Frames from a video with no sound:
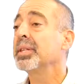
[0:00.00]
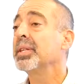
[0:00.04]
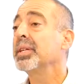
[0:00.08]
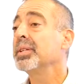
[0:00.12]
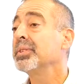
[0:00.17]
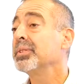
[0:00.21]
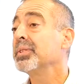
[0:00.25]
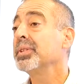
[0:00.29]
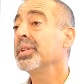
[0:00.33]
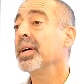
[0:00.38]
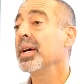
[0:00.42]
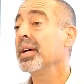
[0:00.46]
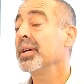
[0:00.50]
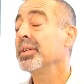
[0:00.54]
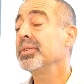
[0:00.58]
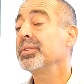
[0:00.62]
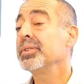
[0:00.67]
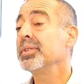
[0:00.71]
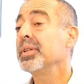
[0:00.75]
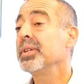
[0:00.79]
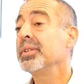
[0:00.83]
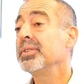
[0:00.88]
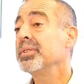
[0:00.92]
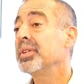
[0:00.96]
this does
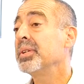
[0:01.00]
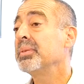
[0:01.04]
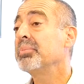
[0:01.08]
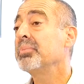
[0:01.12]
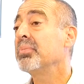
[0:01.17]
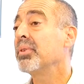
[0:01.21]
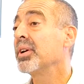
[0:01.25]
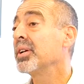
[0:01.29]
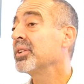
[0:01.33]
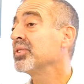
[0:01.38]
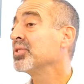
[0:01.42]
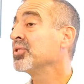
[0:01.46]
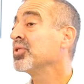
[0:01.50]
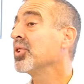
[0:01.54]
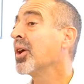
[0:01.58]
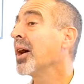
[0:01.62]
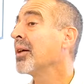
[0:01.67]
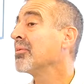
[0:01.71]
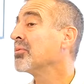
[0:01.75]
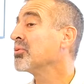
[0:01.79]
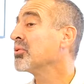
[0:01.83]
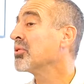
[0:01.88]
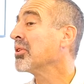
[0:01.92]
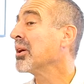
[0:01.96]
is it brings
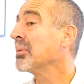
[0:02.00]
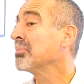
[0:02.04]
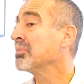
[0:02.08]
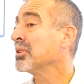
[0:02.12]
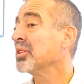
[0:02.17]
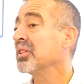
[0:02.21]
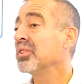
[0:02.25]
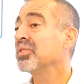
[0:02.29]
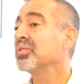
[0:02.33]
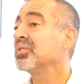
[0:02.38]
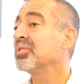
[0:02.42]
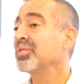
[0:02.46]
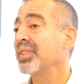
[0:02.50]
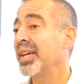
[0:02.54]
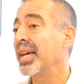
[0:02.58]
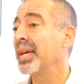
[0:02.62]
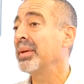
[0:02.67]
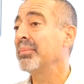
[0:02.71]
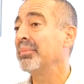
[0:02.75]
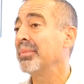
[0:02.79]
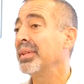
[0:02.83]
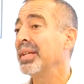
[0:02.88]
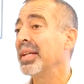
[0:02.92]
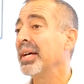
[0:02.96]
software up to the
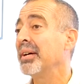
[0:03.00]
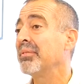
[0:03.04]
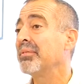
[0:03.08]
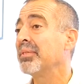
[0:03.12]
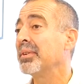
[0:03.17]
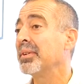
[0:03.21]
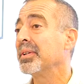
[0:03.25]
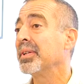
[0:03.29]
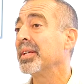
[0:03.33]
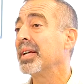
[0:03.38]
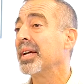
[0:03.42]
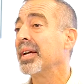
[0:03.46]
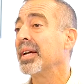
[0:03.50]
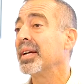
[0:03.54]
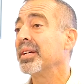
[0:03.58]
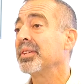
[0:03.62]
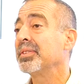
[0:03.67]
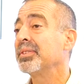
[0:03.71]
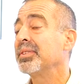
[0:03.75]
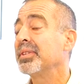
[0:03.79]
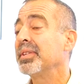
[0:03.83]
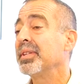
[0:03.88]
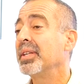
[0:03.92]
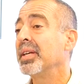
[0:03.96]
same level
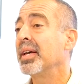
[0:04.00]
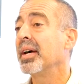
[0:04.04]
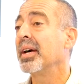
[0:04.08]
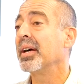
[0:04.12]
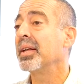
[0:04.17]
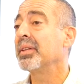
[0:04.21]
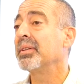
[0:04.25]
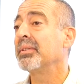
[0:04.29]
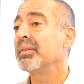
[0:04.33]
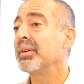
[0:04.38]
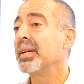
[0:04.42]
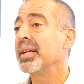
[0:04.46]
as the other